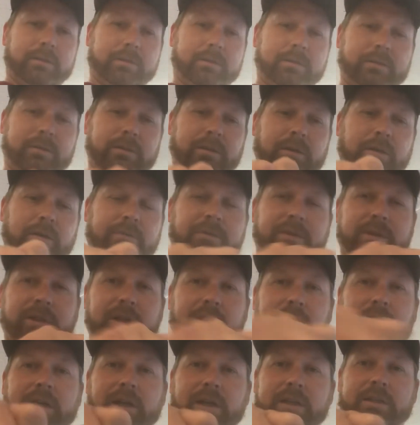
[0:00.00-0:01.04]
you know, if I need to
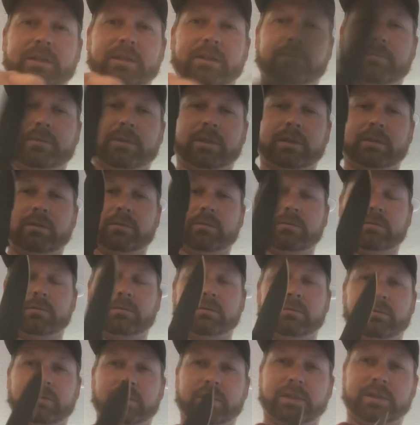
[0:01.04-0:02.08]
cut something
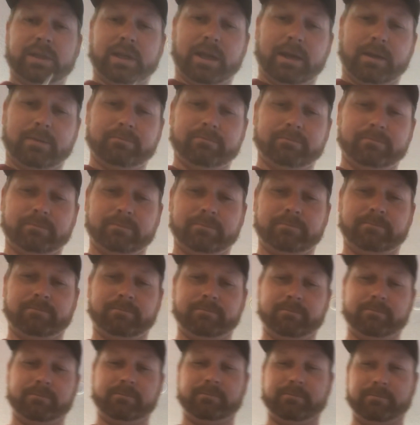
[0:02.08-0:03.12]
or stab,
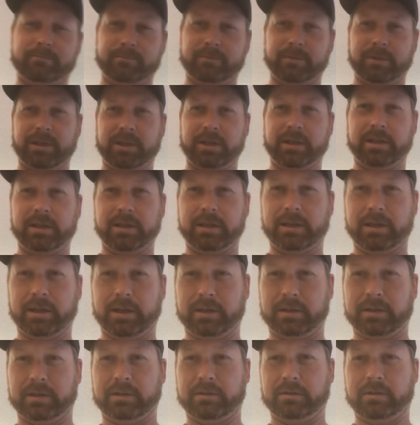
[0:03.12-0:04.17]
I
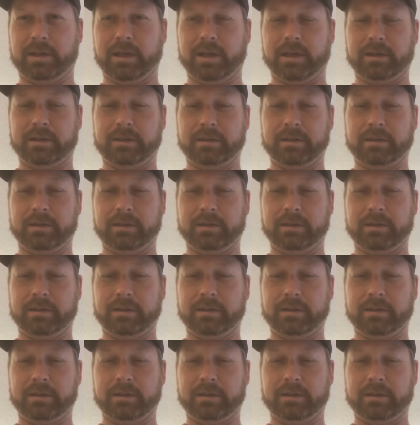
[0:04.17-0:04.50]
can do that.